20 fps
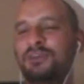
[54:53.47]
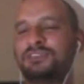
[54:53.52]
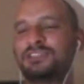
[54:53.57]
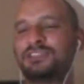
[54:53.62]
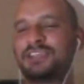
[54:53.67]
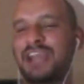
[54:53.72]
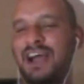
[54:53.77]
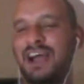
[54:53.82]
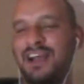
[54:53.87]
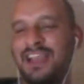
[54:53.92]
to
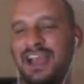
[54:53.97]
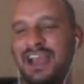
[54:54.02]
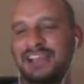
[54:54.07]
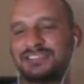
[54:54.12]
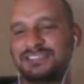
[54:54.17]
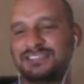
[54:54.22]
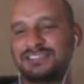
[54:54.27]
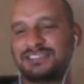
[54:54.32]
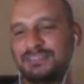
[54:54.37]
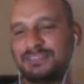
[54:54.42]
Guy
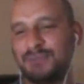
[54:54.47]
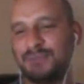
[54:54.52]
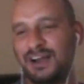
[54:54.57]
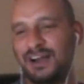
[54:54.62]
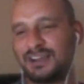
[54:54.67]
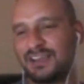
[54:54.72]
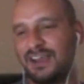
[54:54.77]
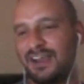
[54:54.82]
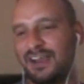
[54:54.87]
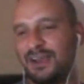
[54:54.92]
Anthony
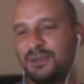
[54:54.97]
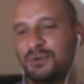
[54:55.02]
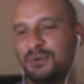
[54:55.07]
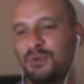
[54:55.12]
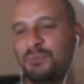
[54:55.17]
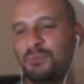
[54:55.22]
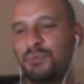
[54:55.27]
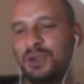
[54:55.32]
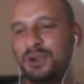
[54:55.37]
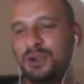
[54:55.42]
DeMarco,
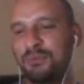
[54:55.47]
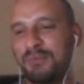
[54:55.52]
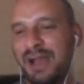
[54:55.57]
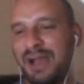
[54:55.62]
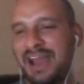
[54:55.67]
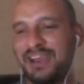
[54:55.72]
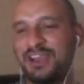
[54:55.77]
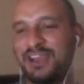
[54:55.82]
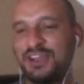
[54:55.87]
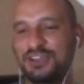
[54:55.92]
real
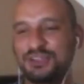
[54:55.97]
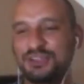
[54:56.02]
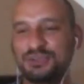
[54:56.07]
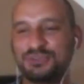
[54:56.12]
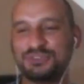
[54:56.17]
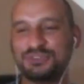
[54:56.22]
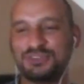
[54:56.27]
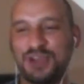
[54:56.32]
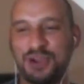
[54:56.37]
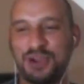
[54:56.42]
men
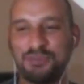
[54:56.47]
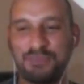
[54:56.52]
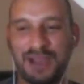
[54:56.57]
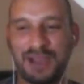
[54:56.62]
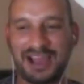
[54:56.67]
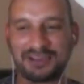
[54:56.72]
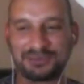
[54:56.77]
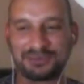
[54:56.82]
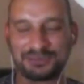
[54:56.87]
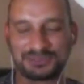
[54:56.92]
use
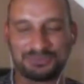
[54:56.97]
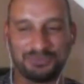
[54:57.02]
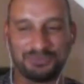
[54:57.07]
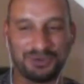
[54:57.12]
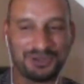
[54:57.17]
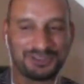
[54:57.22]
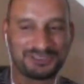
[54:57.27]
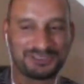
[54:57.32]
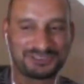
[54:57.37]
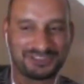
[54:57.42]
Notepad or
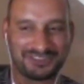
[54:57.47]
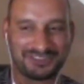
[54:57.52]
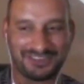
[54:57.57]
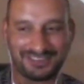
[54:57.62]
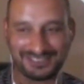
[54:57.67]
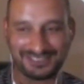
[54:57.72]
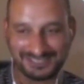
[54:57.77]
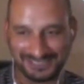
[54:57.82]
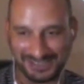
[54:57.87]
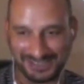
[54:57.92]

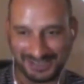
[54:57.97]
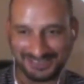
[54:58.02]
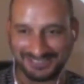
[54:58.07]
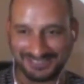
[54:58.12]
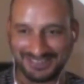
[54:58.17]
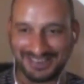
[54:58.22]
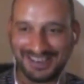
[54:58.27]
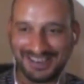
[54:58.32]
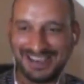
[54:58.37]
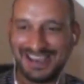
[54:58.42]
WordStar.
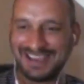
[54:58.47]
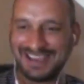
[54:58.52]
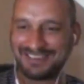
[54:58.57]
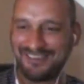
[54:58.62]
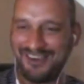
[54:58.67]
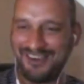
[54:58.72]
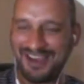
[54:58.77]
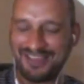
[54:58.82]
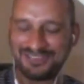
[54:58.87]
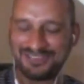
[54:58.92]
So
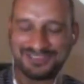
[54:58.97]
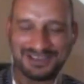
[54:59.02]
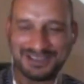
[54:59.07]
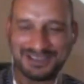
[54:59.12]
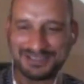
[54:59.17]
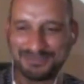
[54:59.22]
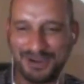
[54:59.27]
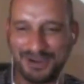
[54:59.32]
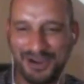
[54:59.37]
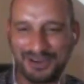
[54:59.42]
Guy Anthony
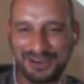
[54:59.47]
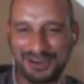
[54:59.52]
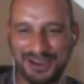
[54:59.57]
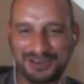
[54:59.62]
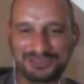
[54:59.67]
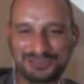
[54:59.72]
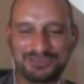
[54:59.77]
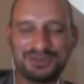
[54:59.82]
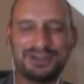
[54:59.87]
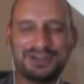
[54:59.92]

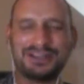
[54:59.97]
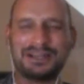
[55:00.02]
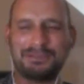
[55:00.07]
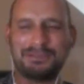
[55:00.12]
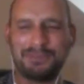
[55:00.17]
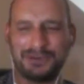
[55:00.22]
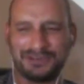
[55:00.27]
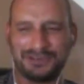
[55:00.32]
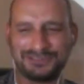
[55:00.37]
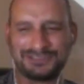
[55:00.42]
DeMarco's really
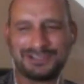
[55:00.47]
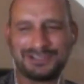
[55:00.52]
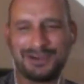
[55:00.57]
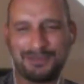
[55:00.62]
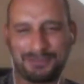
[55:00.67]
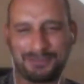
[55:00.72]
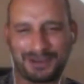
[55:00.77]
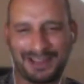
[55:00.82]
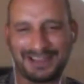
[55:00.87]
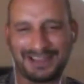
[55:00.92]
put us in our
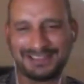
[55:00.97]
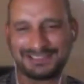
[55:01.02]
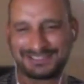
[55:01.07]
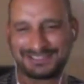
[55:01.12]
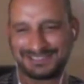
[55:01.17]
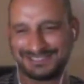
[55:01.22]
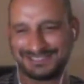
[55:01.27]
place.